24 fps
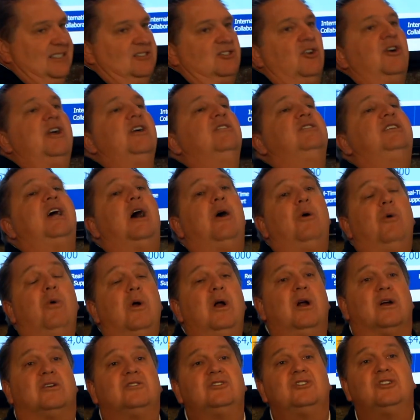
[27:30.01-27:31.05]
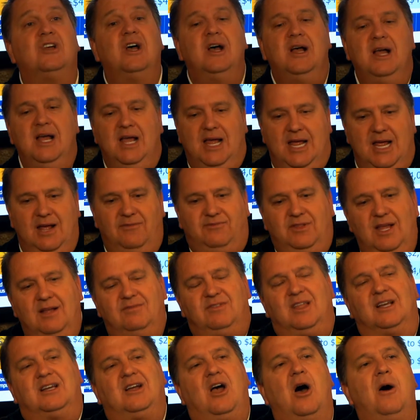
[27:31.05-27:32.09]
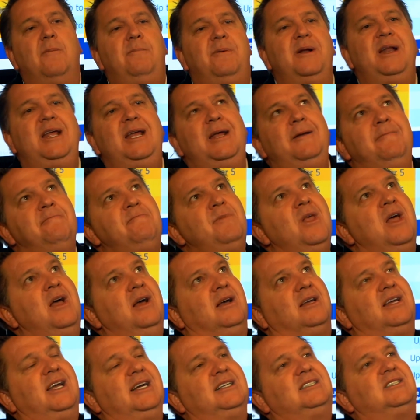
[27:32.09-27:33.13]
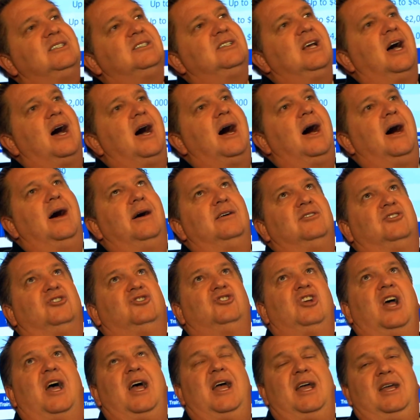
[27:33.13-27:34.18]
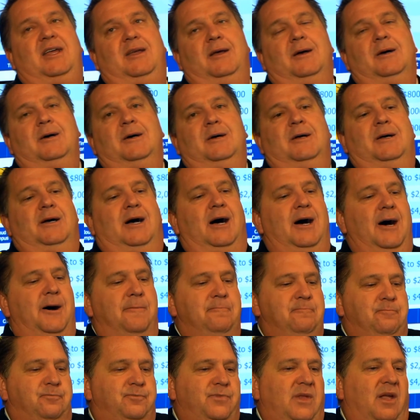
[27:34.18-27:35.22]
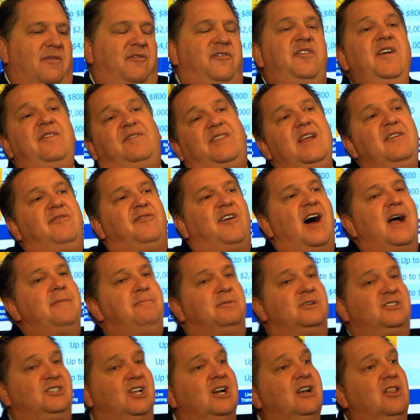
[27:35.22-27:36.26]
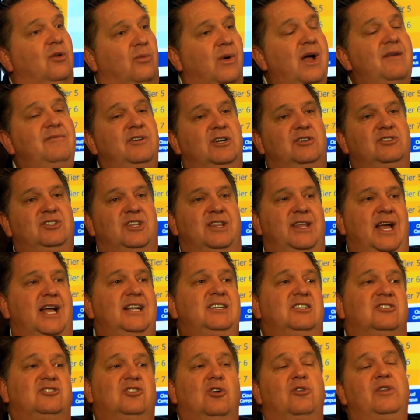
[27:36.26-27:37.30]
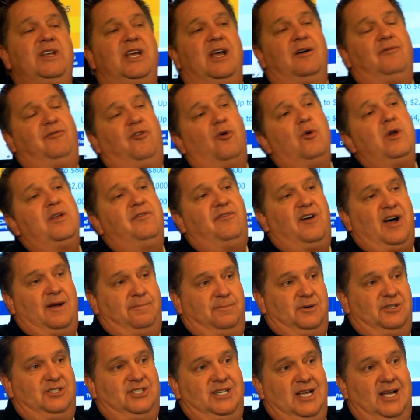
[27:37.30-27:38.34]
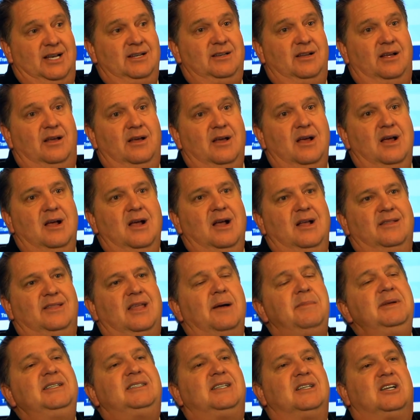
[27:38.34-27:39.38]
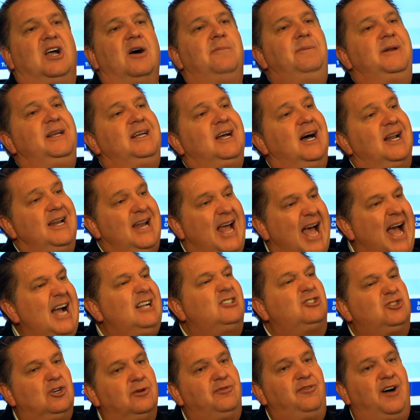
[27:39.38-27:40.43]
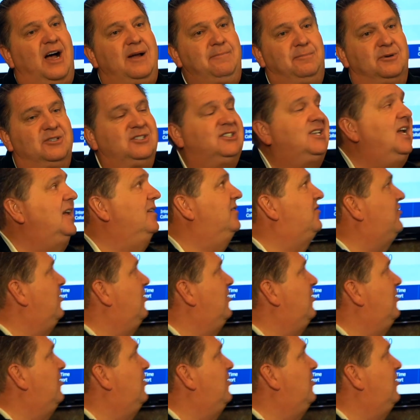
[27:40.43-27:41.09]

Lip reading: So here's how it works. If the company gets, say, 55% of the revenues and the agents only get 45%, that means the company got an extra 5%.